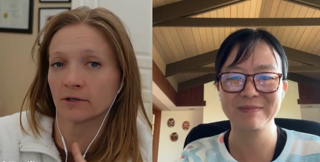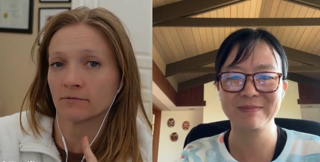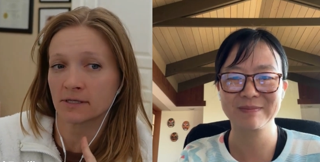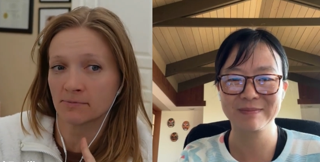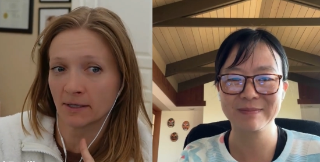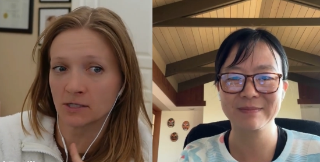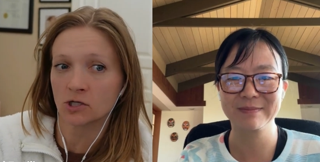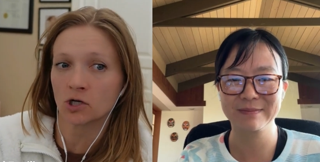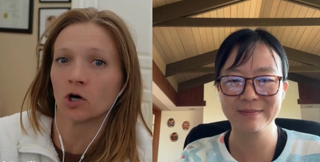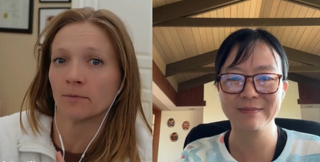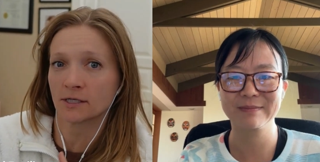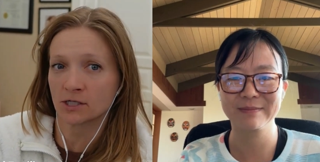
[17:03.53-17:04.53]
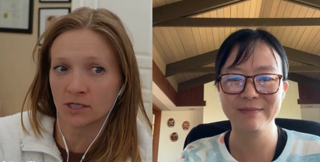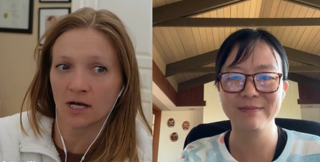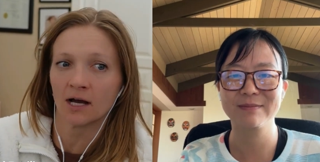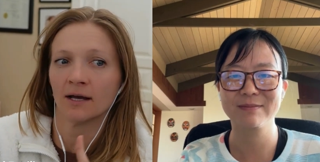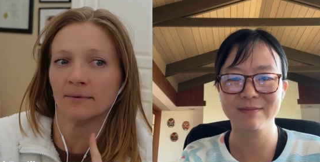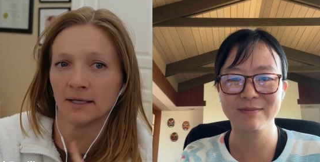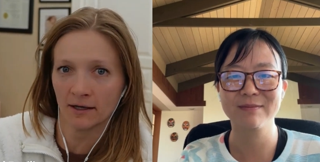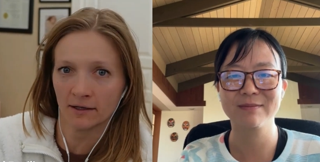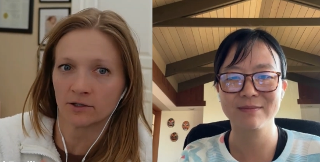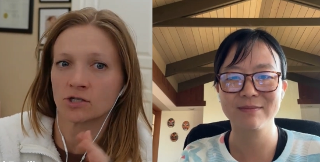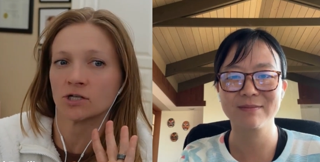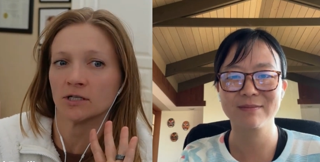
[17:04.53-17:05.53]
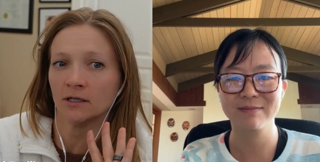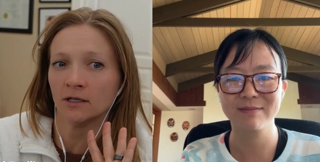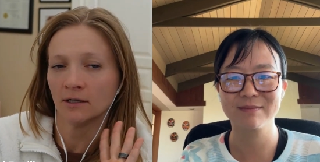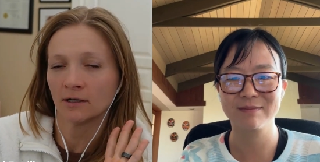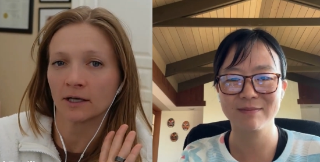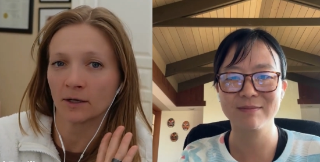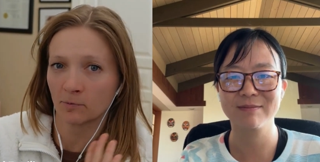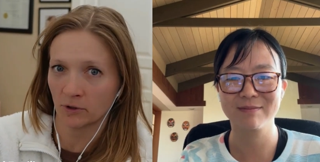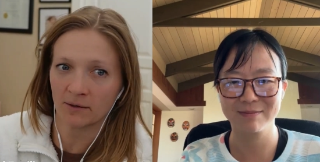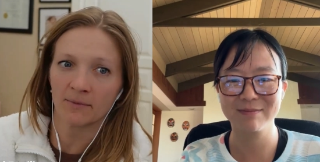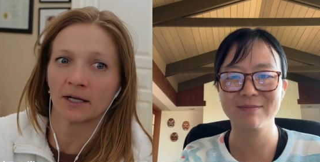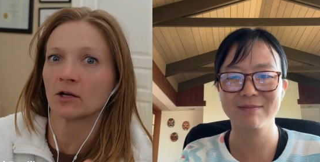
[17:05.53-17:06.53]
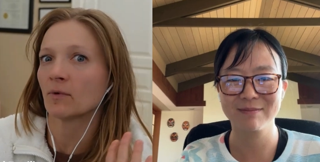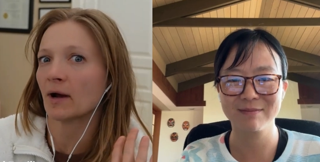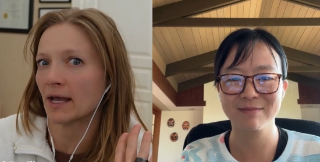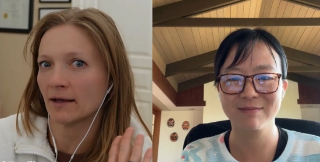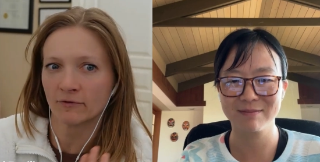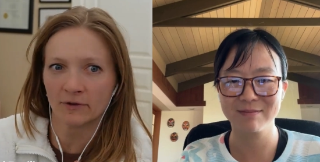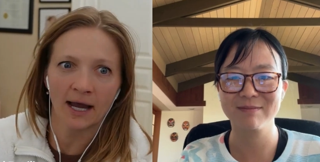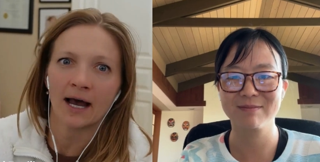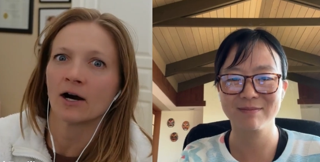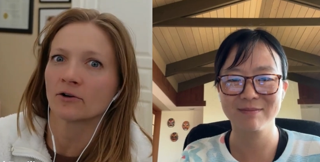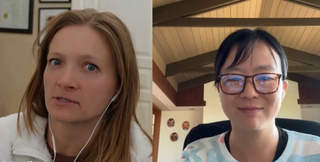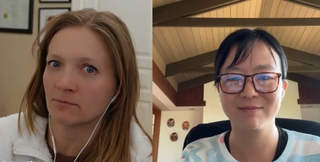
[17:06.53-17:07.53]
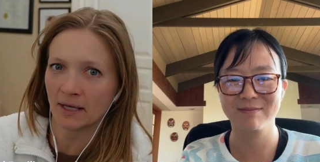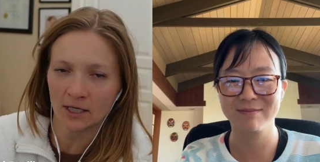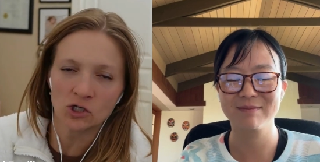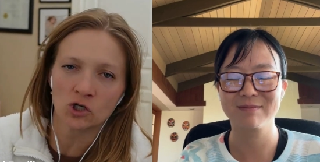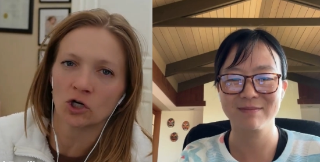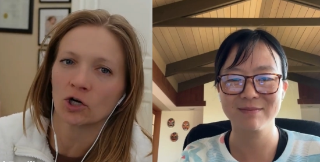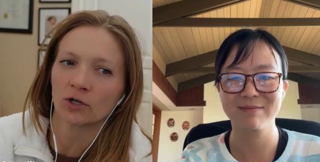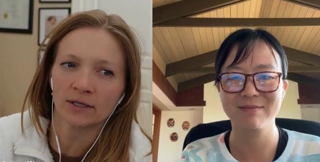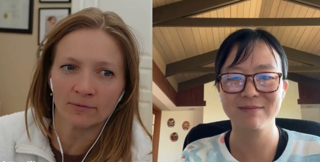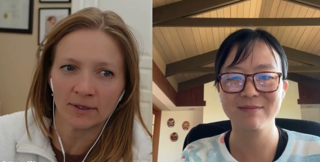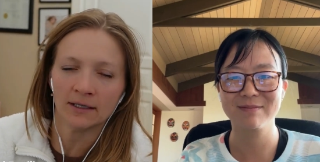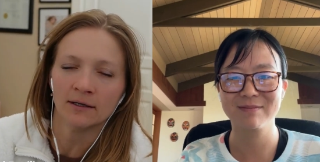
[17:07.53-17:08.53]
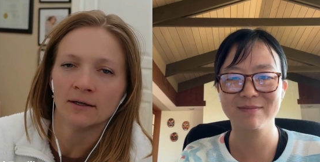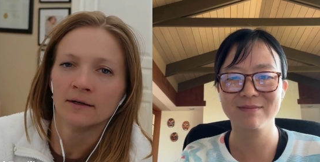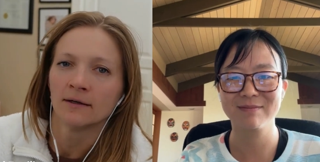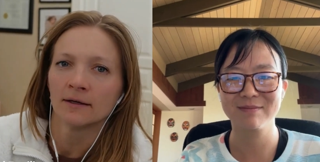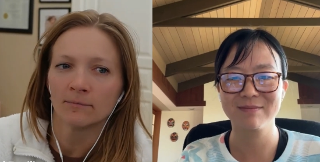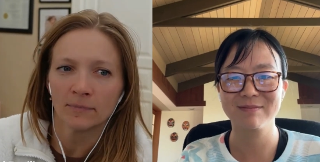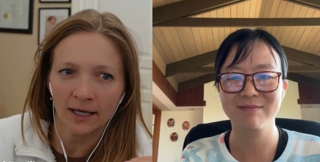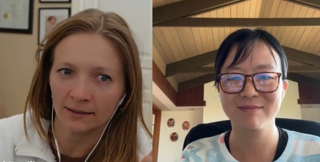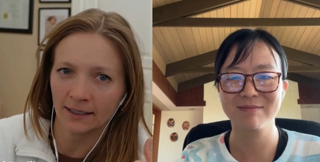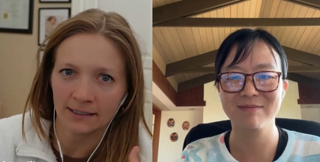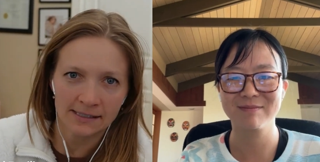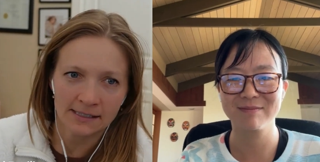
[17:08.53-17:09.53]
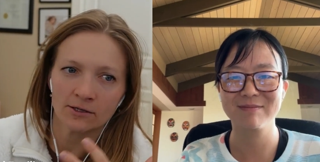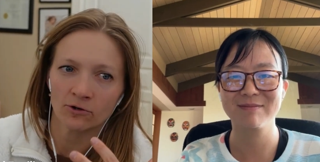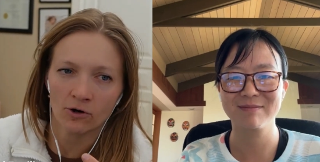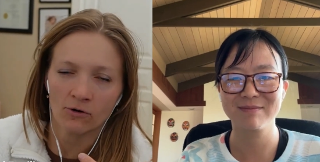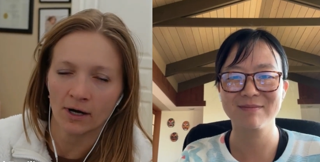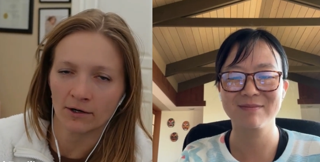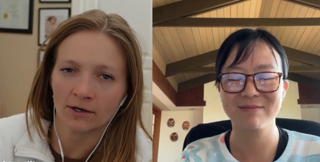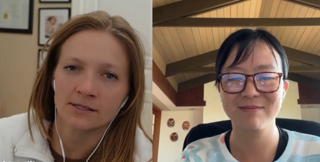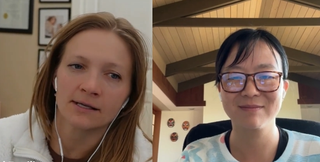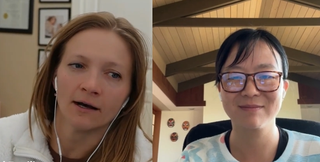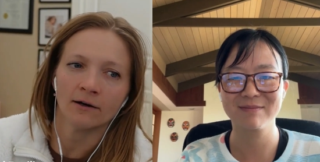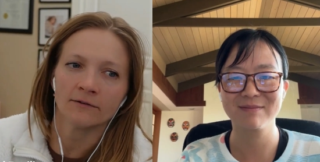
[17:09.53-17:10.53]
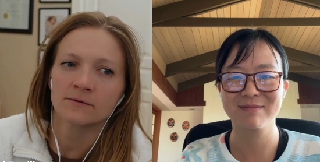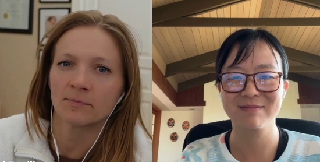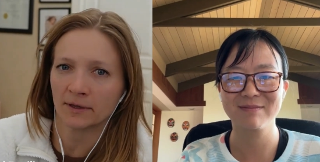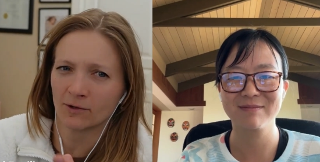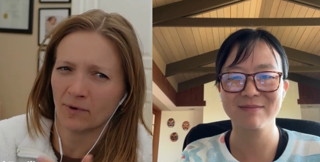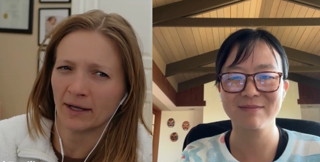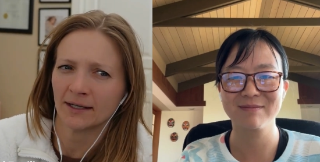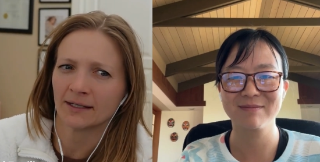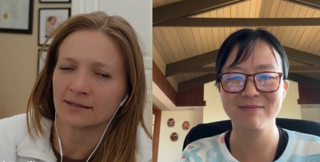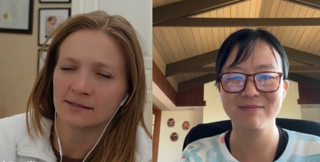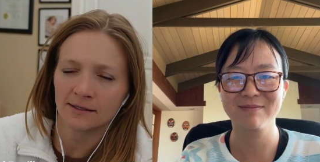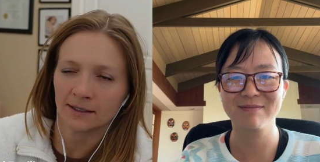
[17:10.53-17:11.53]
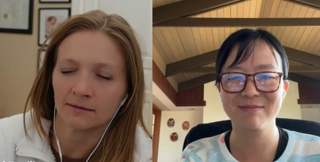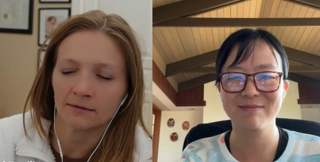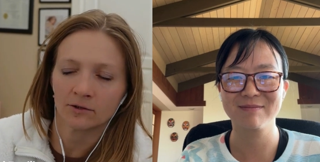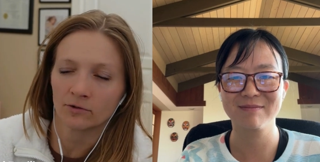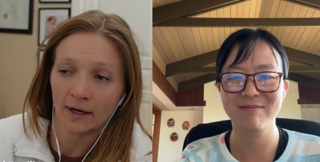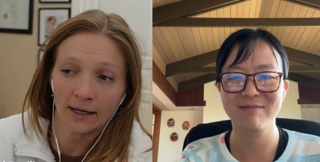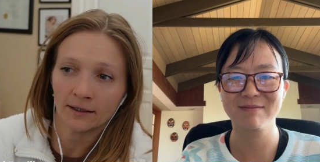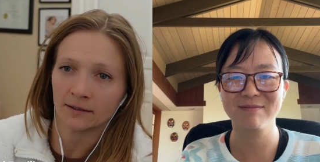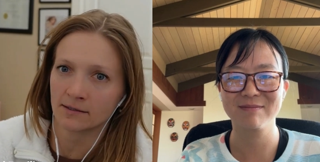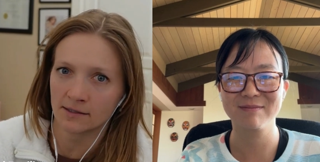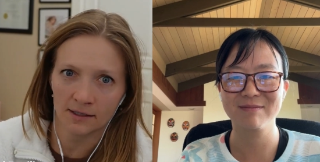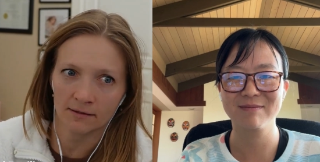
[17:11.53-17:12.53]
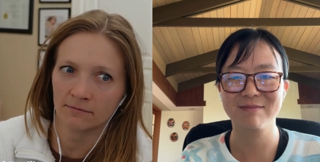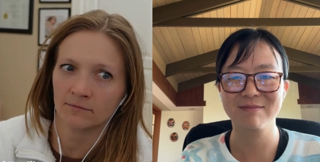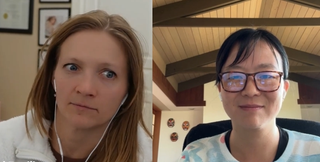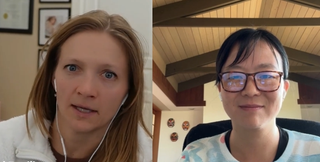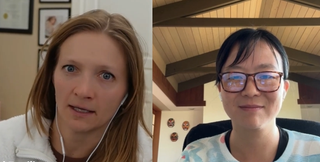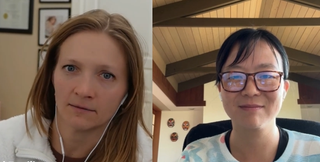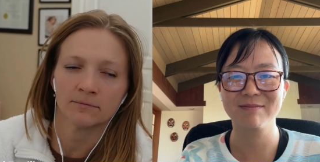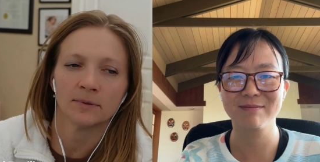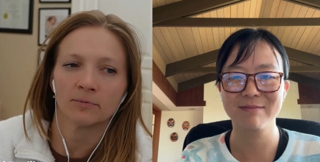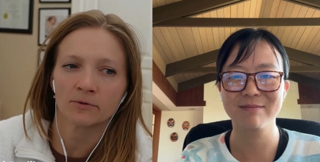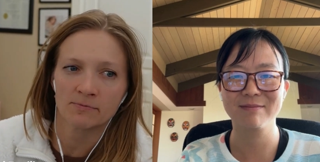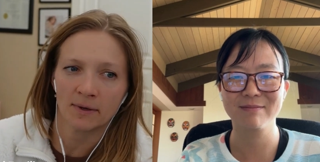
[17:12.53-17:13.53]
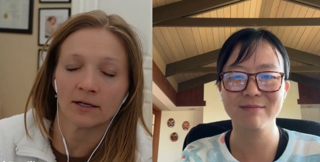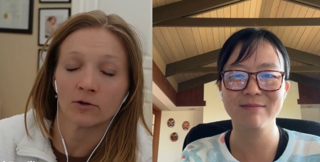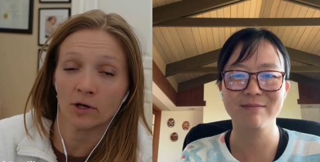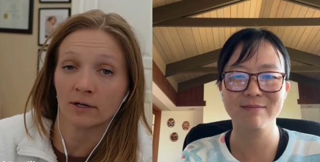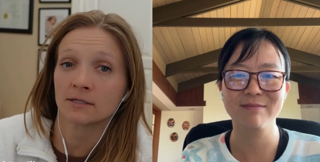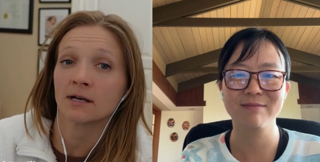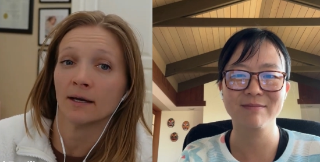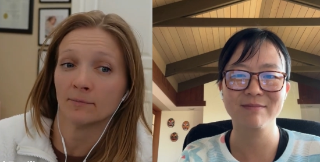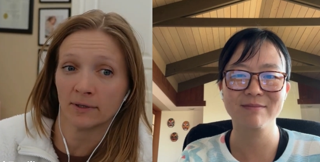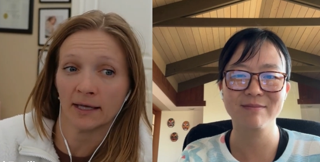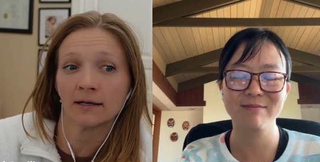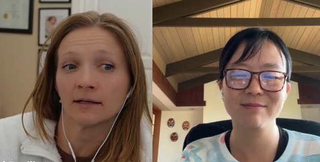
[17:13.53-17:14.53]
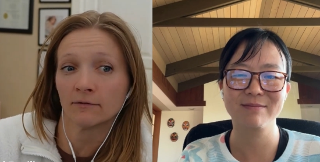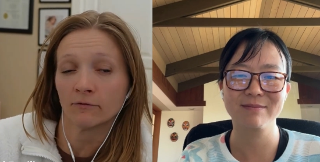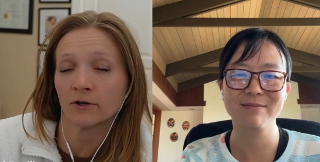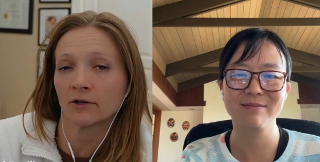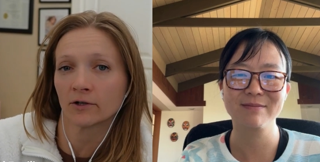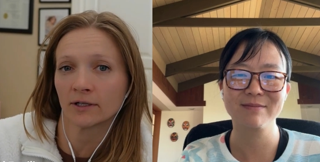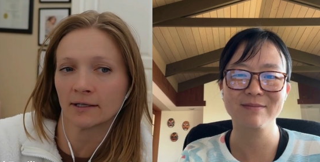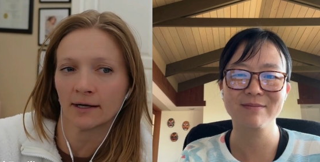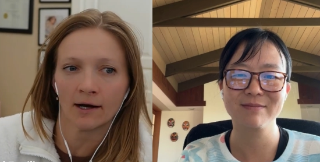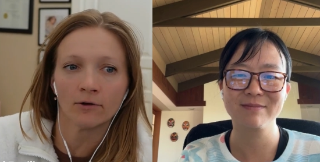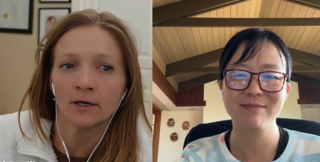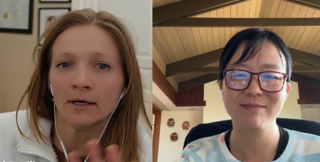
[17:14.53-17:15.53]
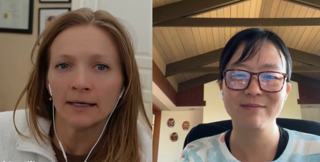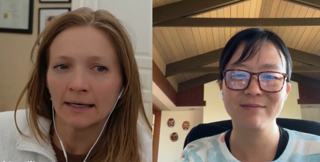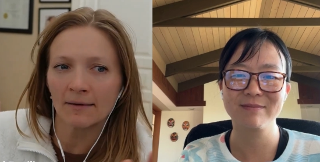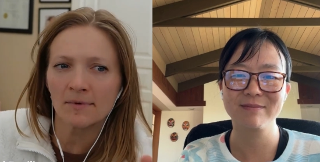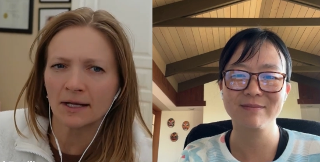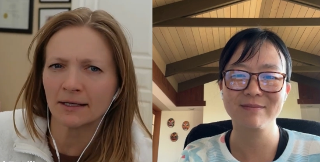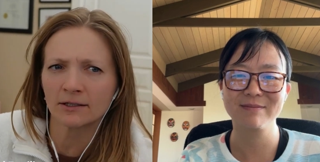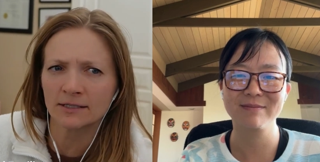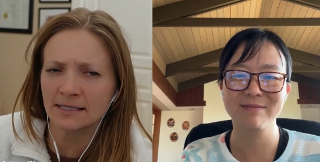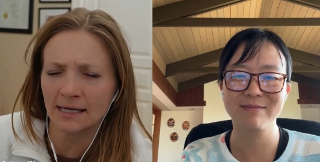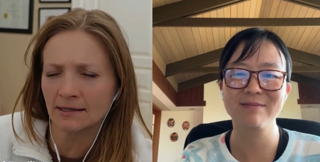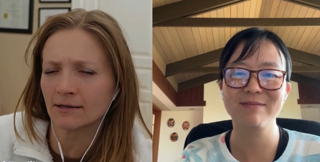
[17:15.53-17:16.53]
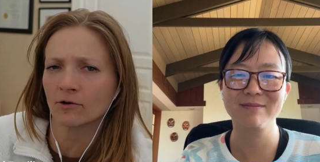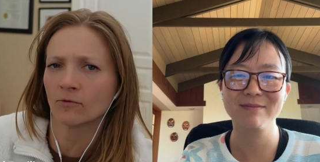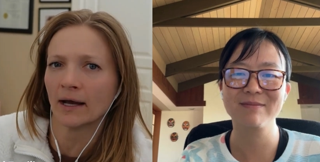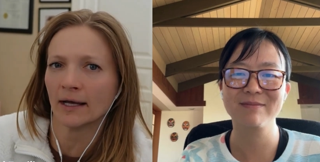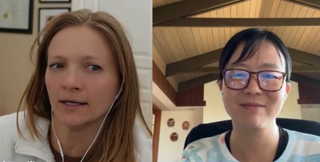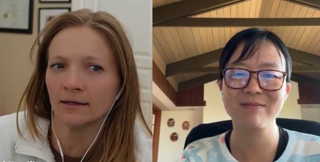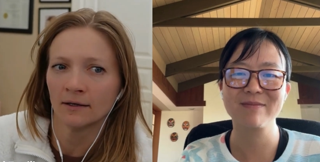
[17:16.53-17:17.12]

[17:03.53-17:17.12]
Speaker 1: we spend so much time and energy, like putting money away for the house and making sure that we, and like zero on ourselves. But the wedding is like, you're right. It's like, man, people spend a lot of time planning and figuring that out. And I'm not here to take that away.